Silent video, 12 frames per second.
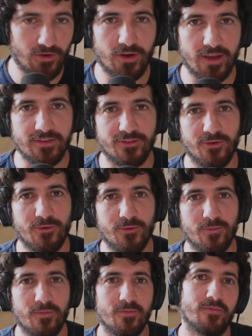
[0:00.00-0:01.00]
Okay,
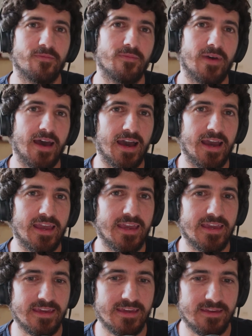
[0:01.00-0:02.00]
so
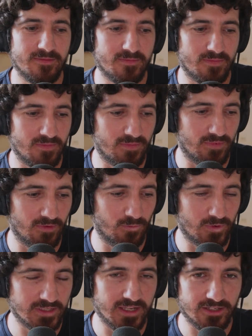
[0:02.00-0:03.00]
I
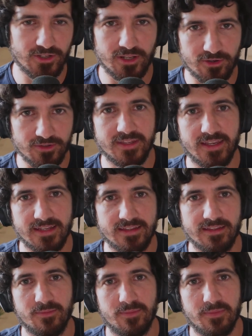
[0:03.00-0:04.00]
was actually
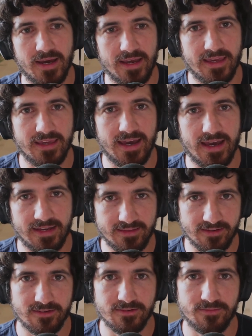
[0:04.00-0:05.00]
contacted by
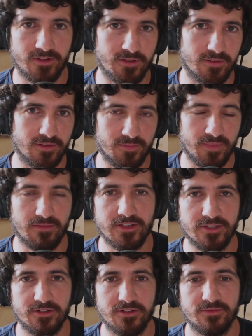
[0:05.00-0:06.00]
Actar, the
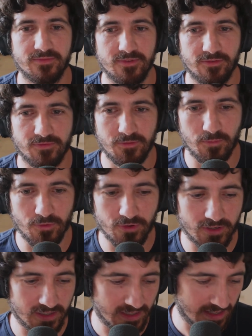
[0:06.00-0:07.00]
publisher of the
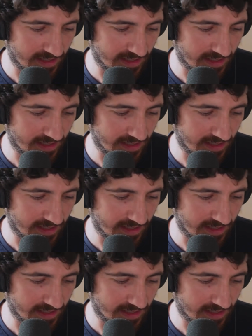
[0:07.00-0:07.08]
book,